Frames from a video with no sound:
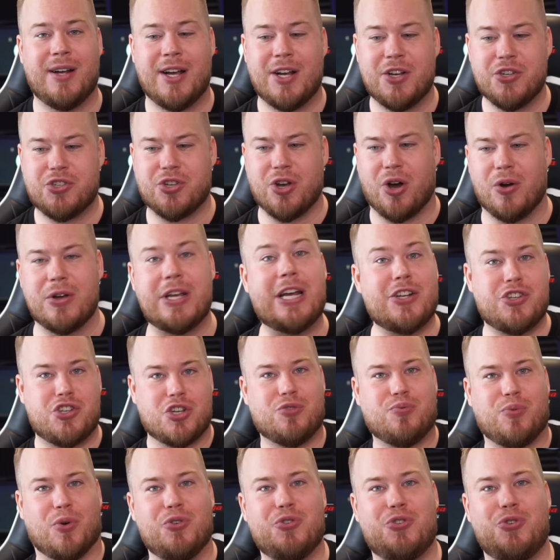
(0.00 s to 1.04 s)
So yeah, just
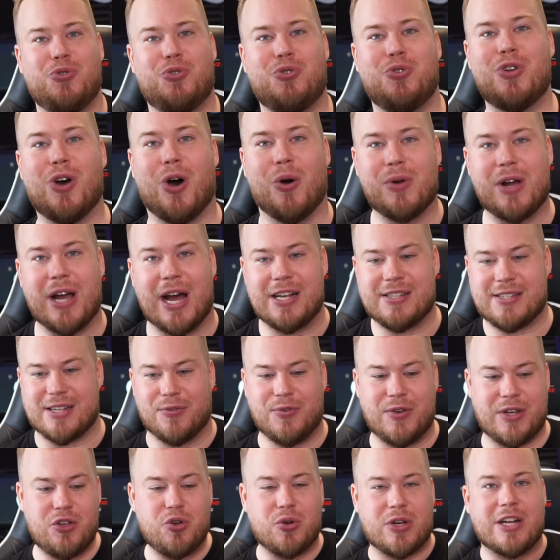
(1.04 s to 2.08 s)
for you to know, guys, I
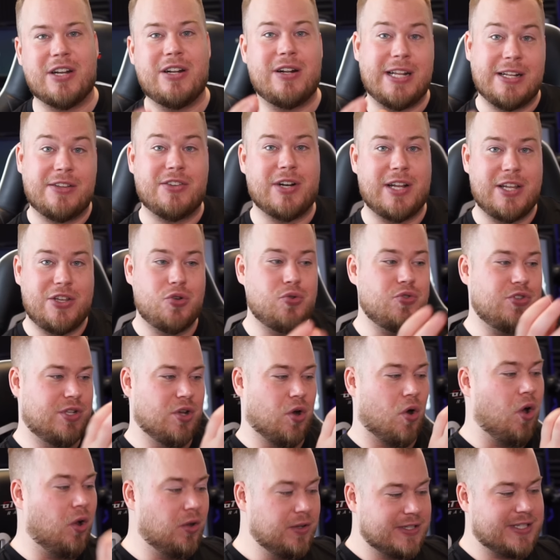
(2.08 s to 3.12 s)
think you can literally use the
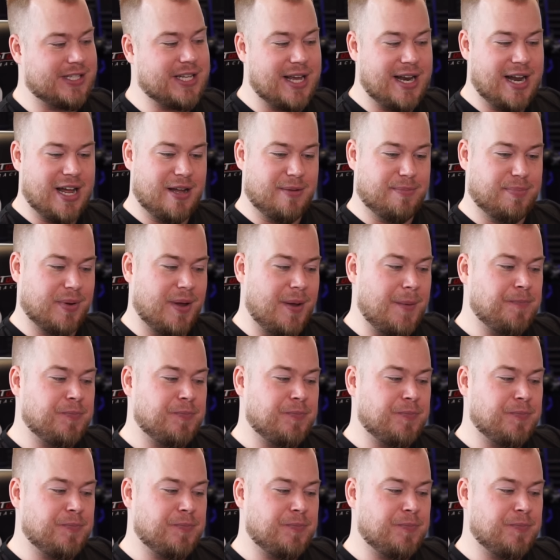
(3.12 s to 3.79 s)
old setup,